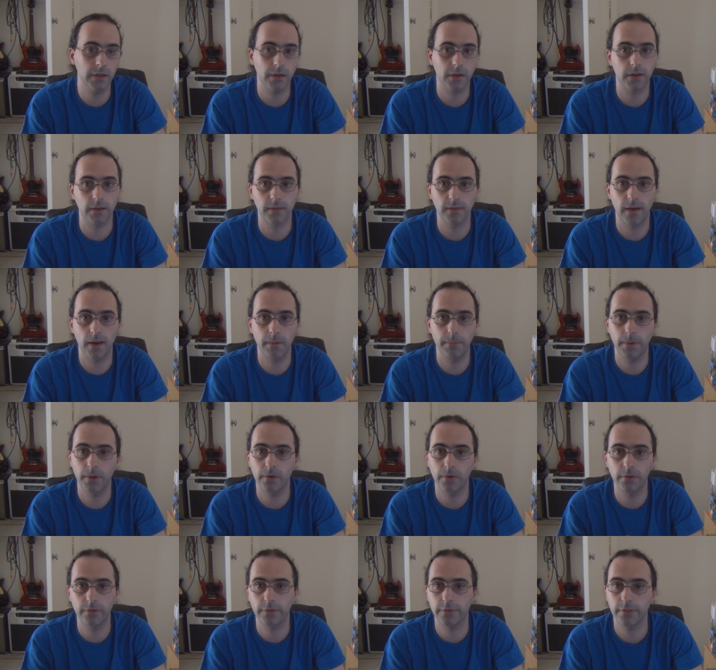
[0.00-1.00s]
in a guitar
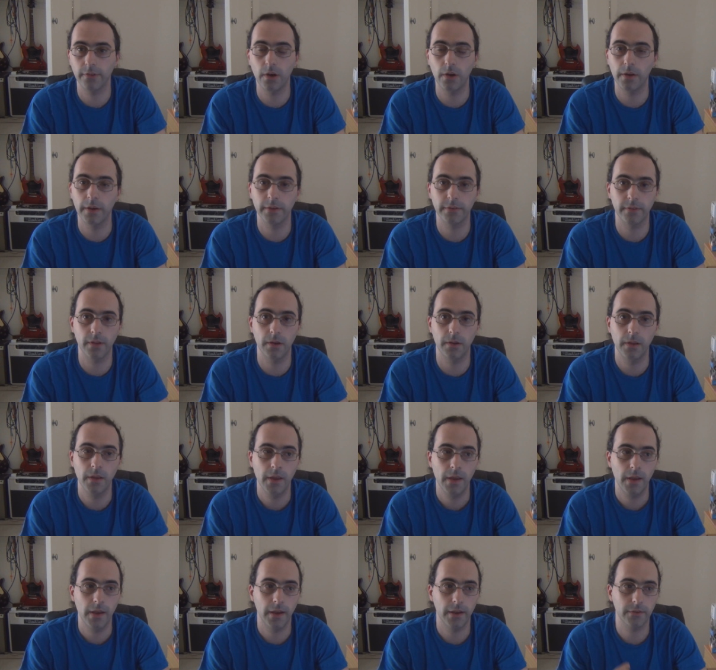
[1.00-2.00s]
pedal because it's not it's not
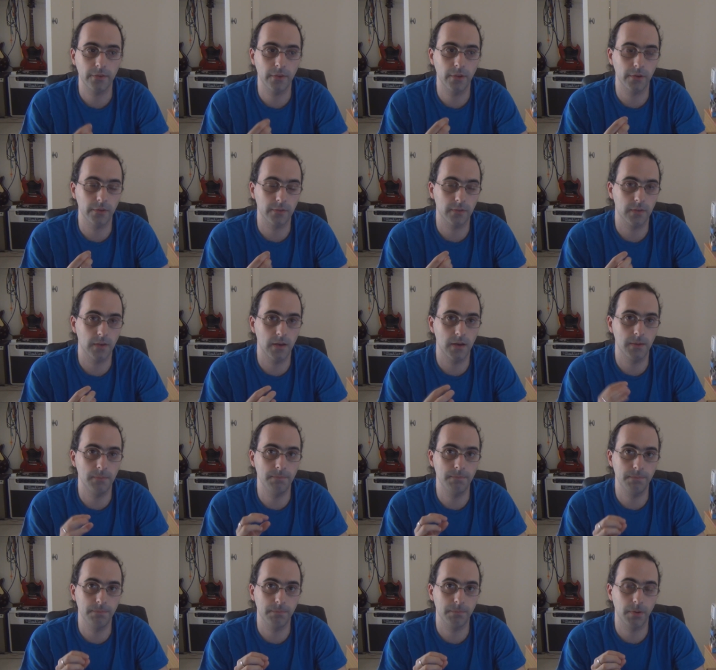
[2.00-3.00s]
it's not
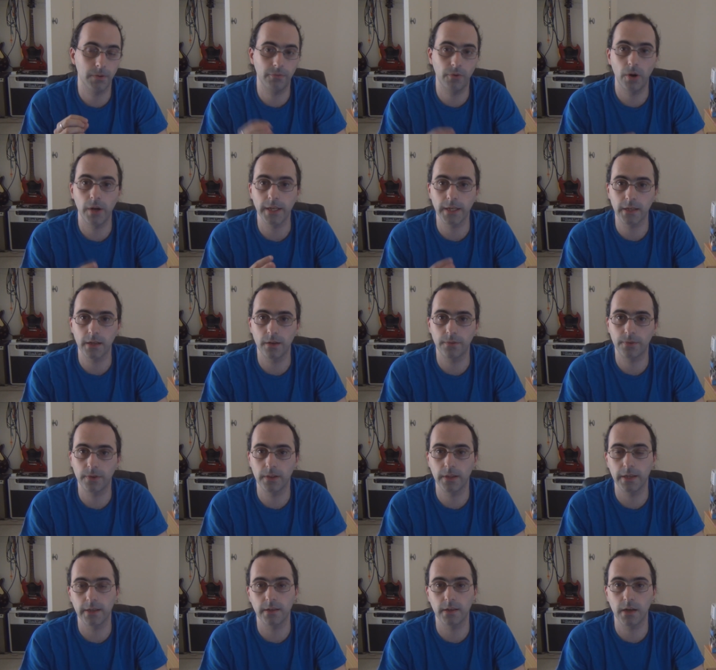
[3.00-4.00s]
um, providing enough
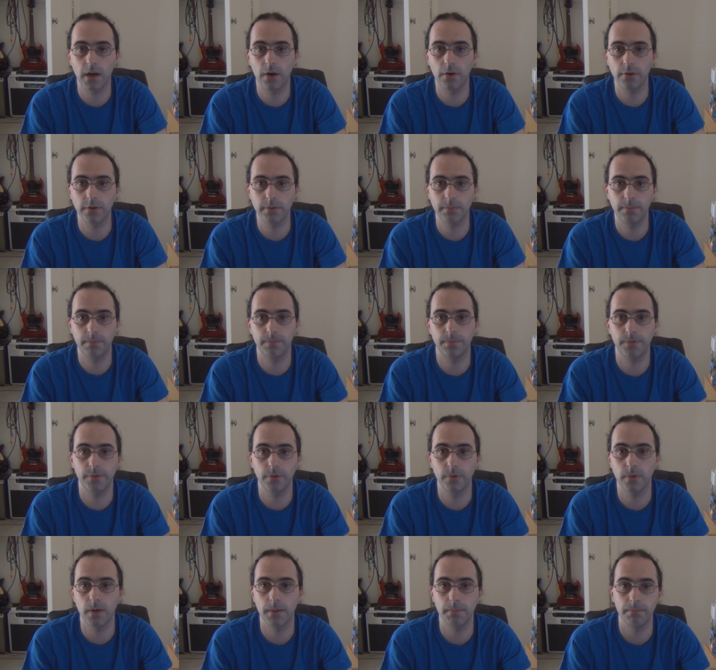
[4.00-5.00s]
collector current to
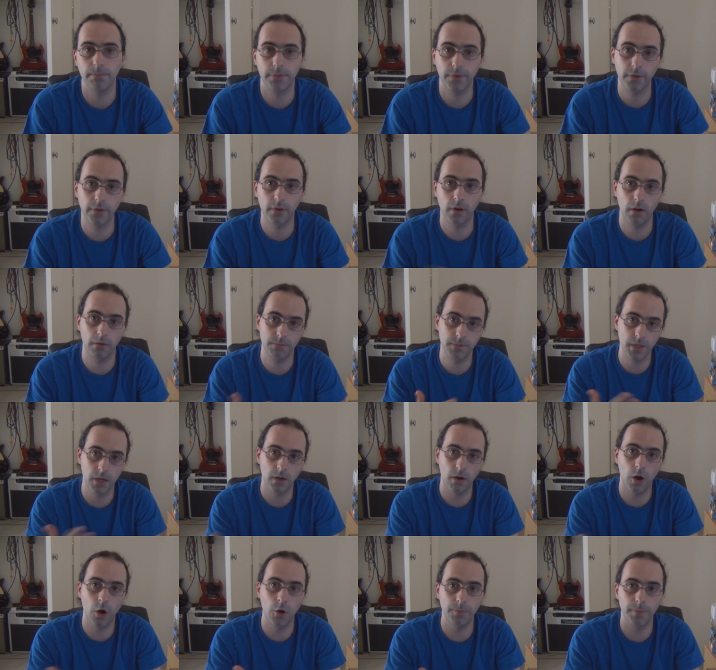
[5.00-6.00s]
to, um, to you
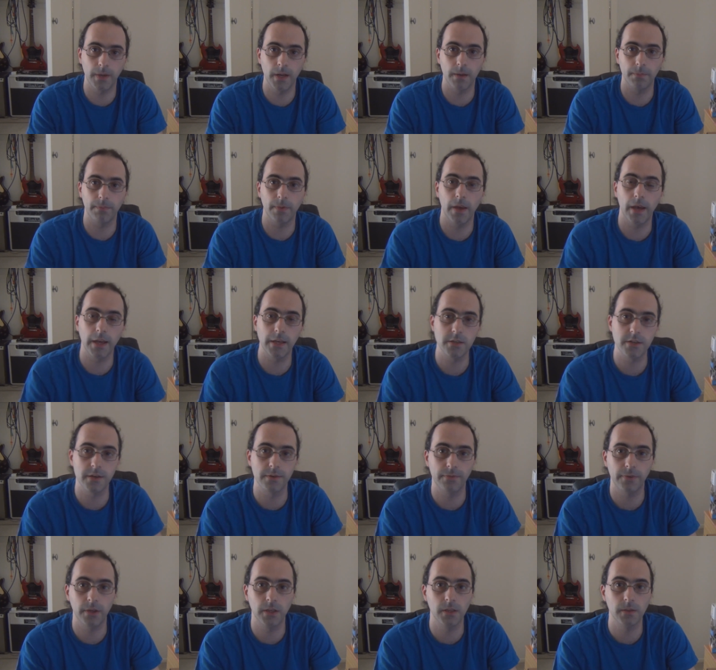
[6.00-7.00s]
know open up the
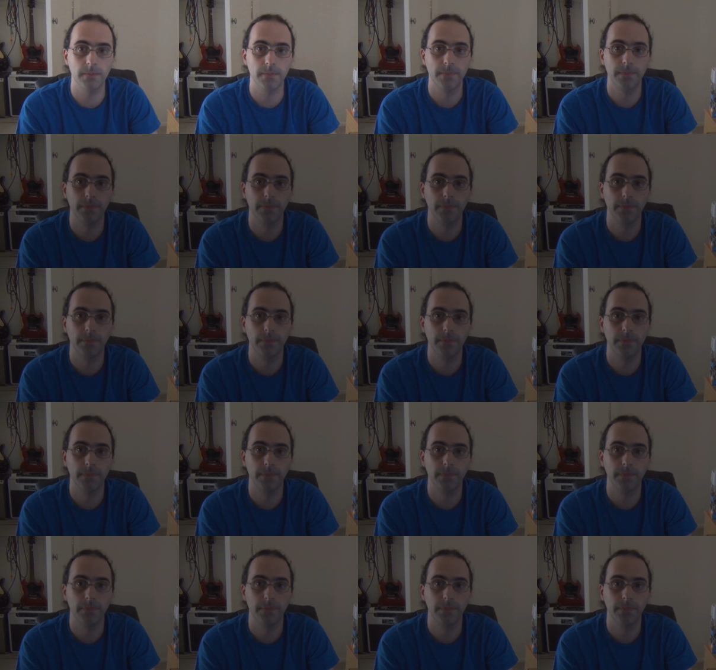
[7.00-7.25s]
HFE.